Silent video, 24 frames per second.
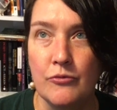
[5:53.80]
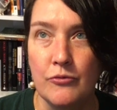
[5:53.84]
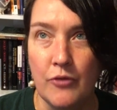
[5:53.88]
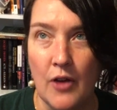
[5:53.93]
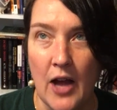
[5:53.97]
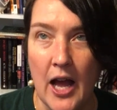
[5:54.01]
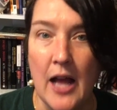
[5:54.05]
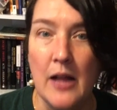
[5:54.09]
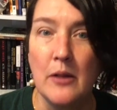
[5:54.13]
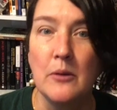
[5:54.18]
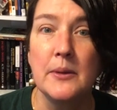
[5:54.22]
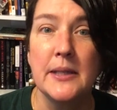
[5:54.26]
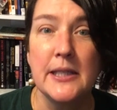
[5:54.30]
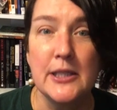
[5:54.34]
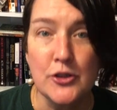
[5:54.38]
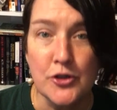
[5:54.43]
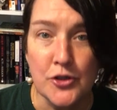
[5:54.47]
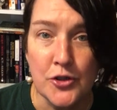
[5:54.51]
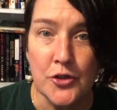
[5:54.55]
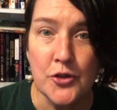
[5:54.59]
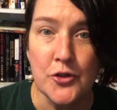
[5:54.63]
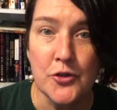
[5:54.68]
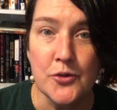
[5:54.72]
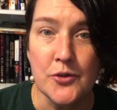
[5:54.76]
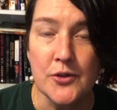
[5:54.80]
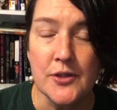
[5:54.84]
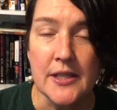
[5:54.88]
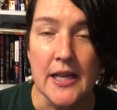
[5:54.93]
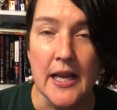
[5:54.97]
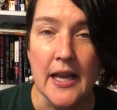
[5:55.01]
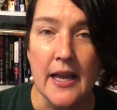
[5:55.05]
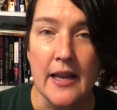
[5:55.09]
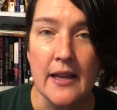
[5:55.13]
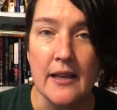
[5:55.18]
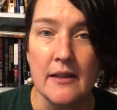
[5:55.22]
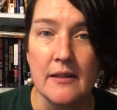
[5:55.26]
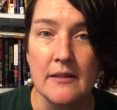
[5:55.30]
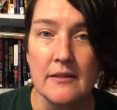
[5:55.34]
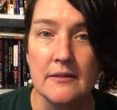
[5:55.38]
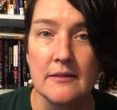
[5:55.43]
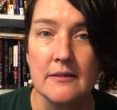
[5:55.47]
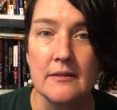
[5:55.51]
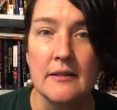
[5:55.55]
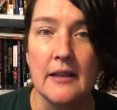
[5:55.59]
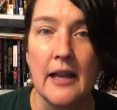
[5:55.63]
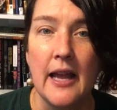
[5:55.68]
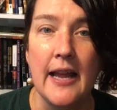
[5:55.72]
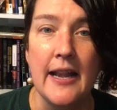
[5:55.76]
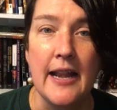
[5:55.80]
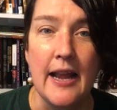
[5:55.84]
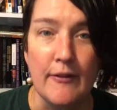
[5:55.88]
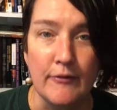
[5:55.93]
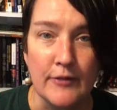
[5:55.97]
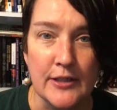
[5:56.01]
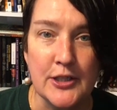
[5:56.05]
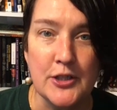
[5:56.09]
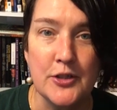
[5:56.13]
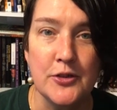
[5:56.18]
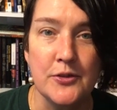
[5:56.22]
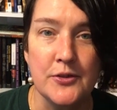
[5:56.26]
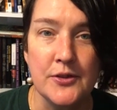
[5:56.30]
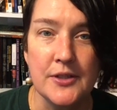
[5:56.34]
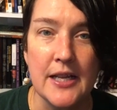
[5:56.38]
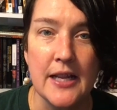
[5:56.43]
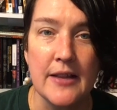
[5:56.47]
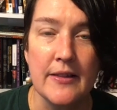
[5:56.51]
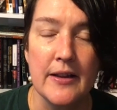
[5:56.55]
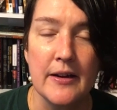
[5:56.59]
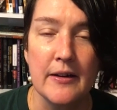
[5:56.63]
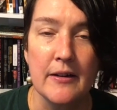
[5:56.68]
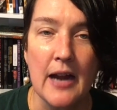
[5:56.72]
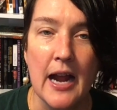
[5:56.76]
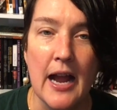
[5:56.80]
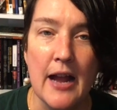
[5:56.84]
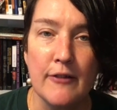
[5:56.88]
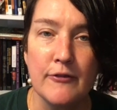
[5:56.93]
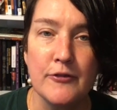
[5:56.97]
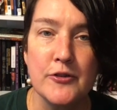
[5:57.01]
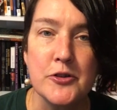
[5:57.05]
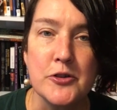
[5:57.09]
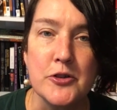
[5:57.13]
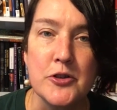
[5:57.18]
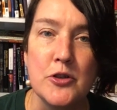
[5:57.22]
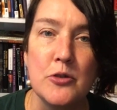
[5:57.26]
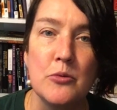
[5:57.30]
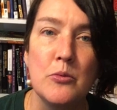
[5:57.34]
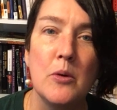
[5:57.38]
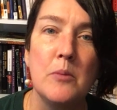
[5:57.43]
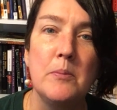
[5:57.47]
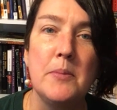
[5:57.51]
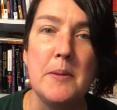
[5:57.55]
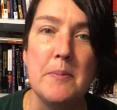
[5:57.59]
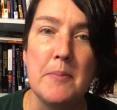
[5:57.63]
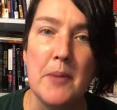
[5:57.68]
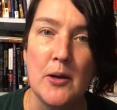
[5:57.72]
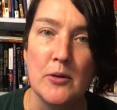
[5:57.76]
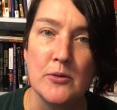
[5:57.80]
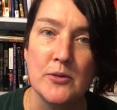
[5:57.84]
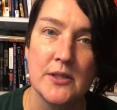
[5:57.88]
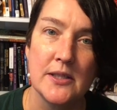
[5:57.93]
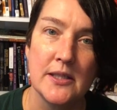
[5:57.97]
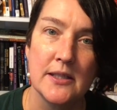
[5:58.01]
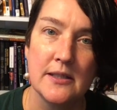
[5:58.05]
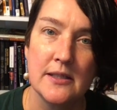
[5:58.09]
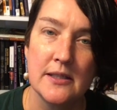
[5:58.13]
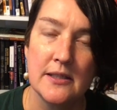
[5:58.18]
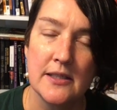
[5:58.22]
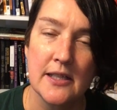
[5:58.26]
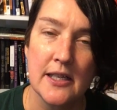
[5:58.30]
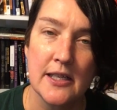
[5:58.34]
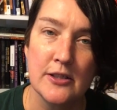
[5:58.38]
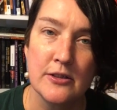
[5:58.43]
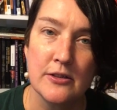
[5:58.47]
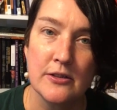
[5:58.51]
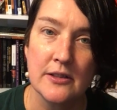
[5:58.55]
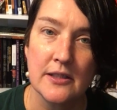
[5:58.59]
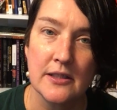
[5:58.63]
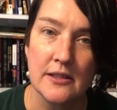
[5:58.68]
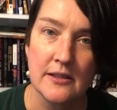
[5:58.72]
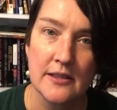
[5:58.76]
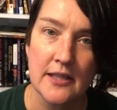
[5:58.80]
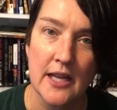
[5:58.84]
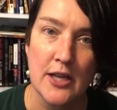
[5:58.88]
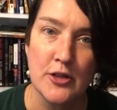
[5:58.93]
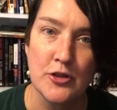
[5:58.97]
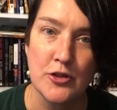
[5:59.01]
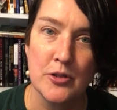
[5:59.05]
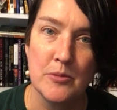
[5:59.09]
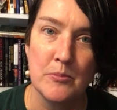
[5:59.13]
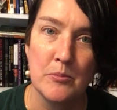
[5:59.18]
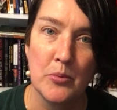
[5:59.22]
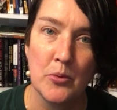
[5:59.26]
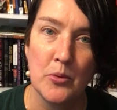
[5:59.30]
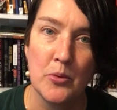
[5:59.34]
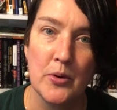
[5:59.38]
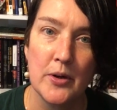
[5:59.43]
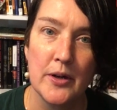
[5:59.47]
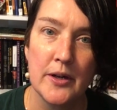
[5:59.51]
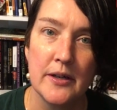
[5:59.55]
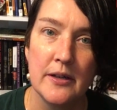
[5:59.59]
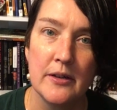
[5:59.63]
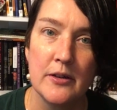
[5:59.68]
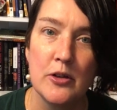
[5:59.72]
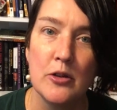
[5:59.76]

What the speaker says: following Tuesday and every Tuesday thereafter, you will be posting to discussion board.